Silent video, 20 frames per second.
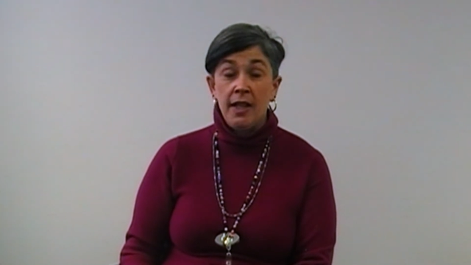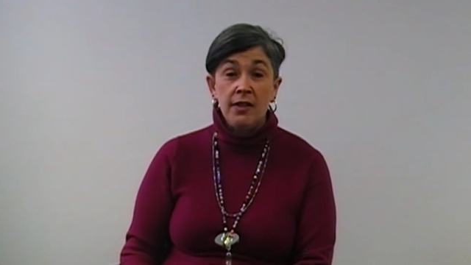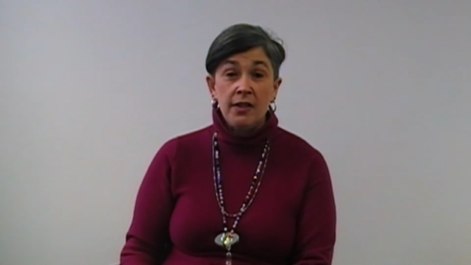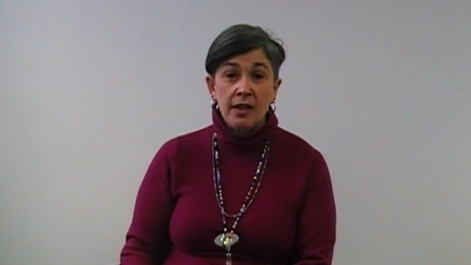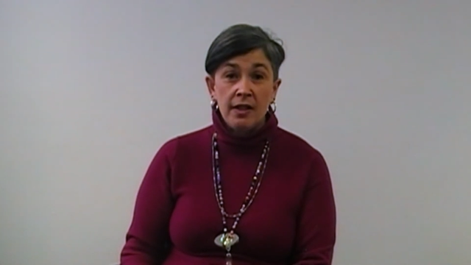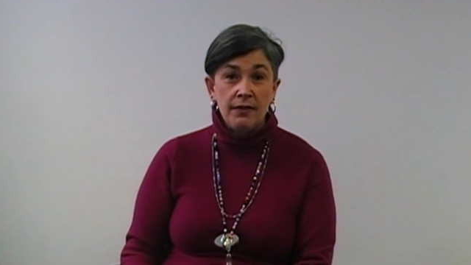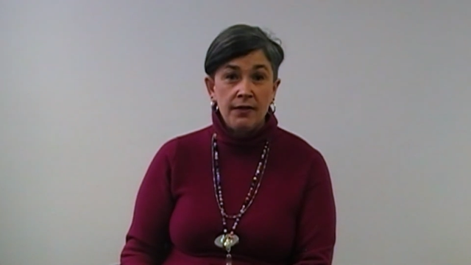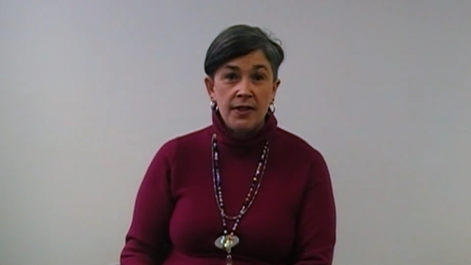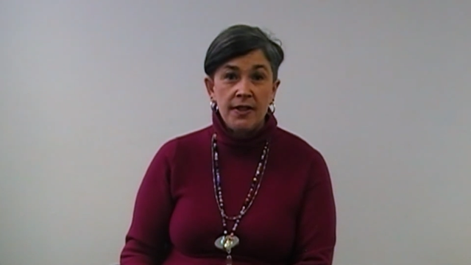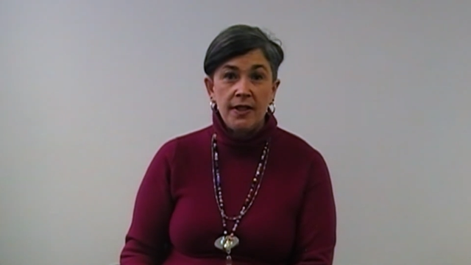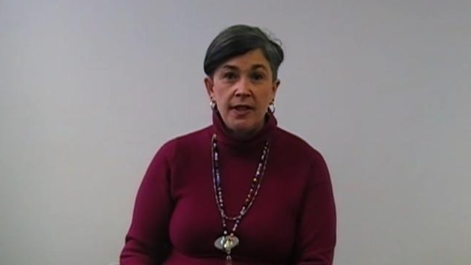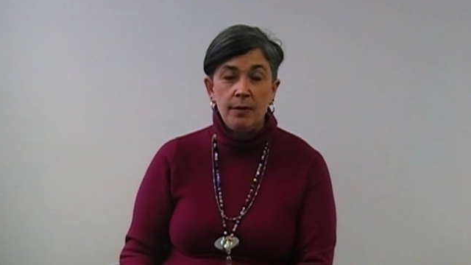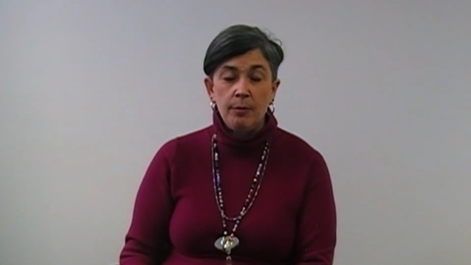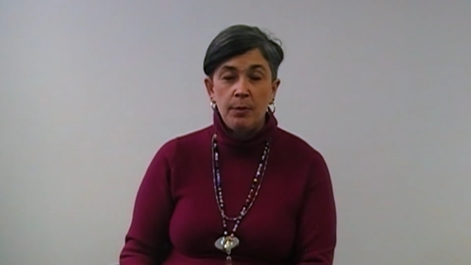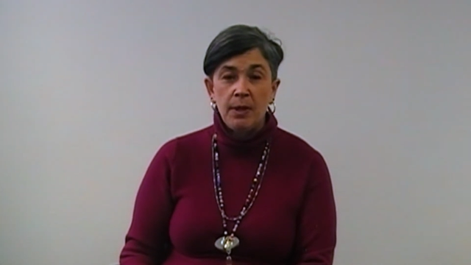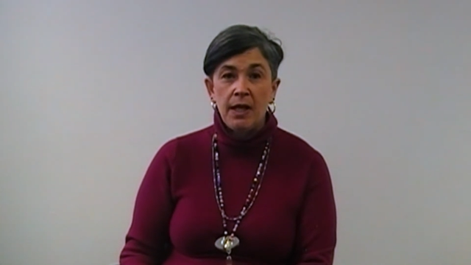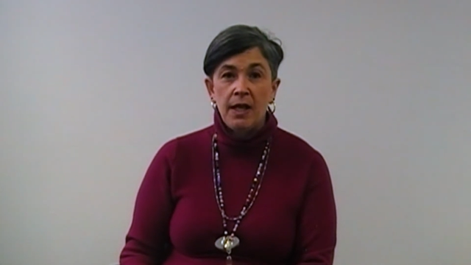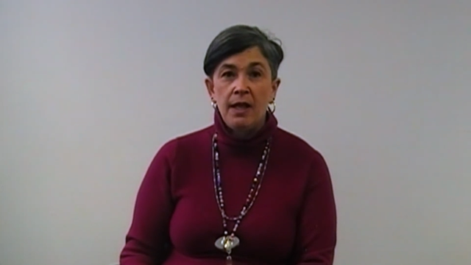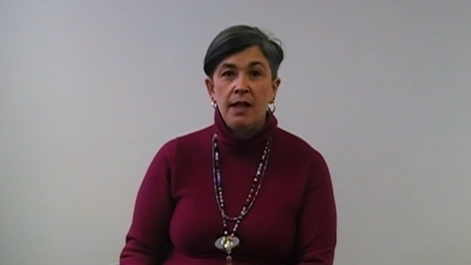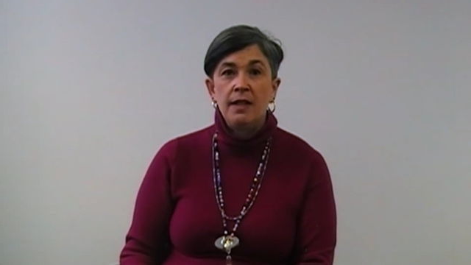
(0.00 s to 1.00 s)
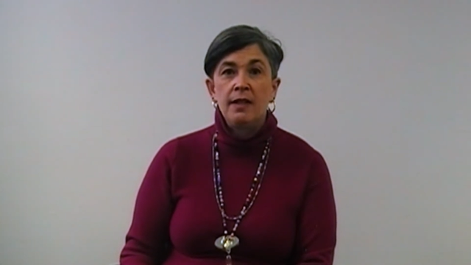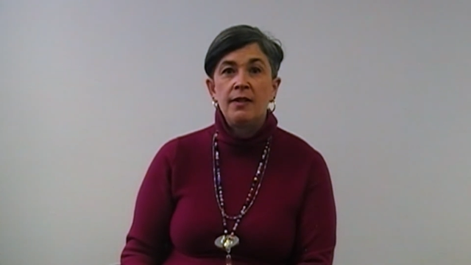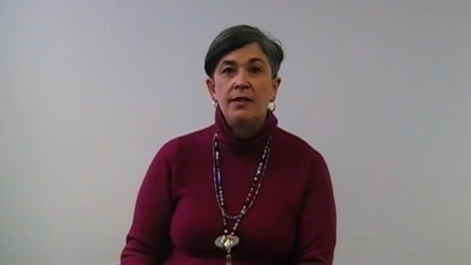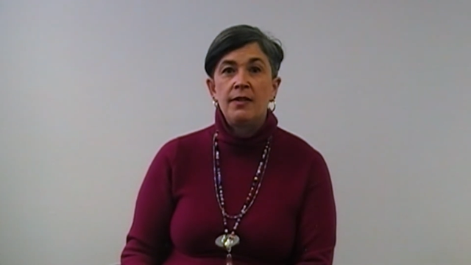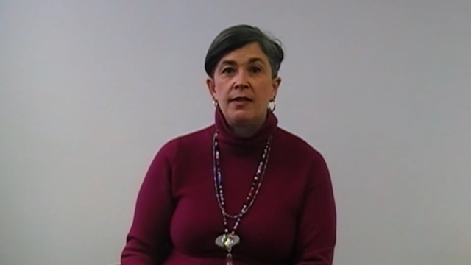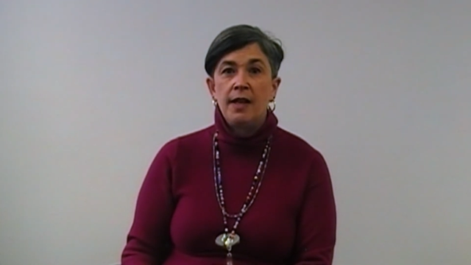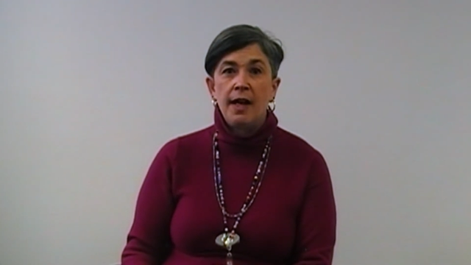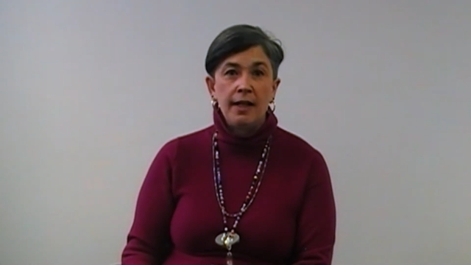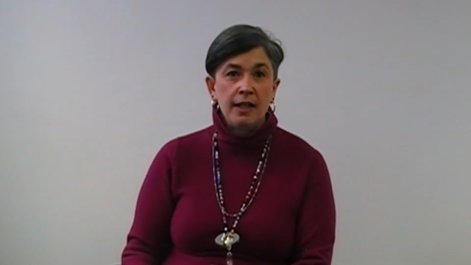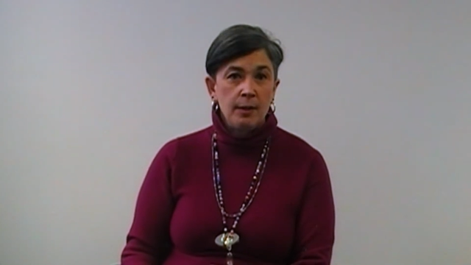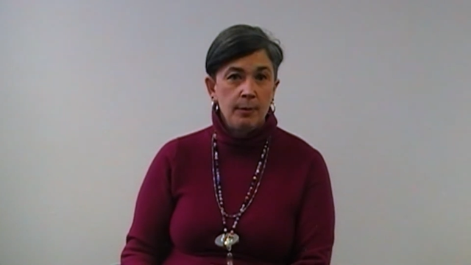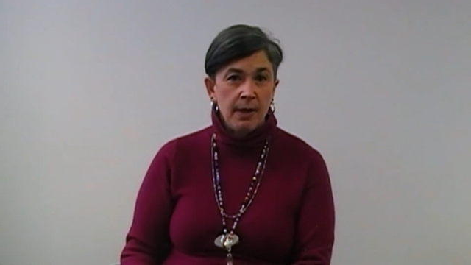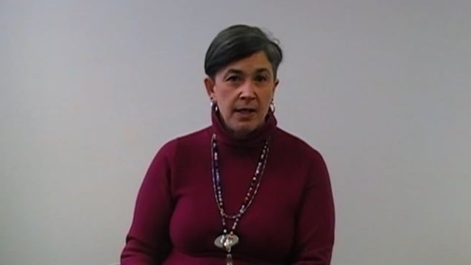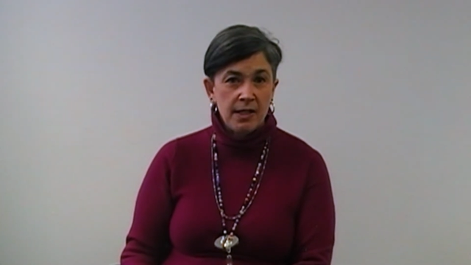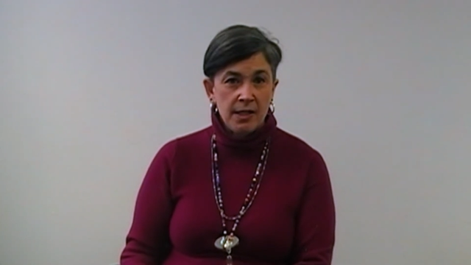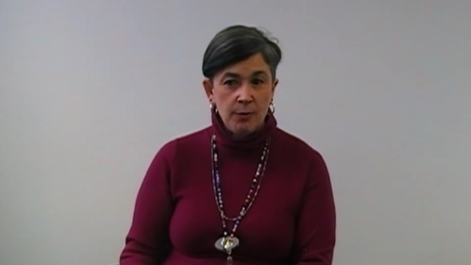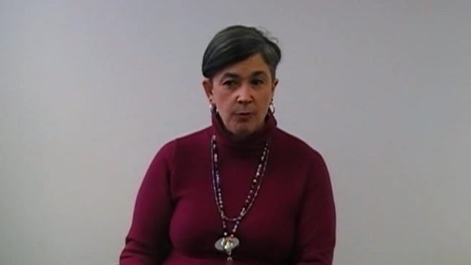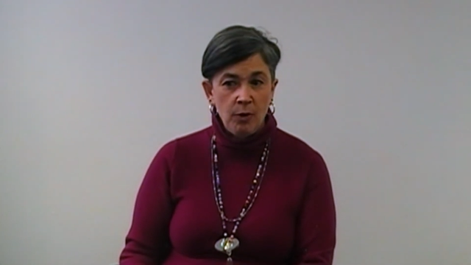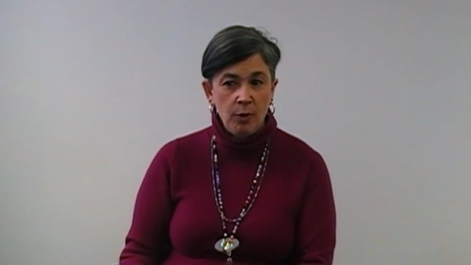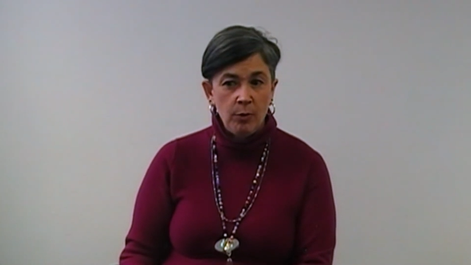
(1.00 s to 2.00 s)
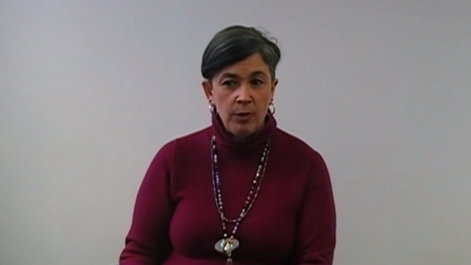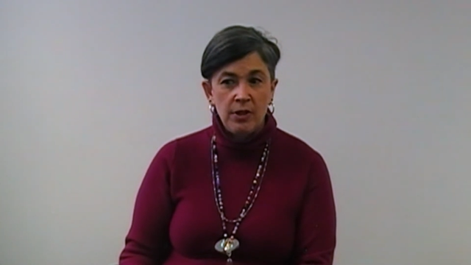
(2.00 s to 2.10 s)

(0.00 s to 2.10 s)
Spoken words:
the visit, because documenting what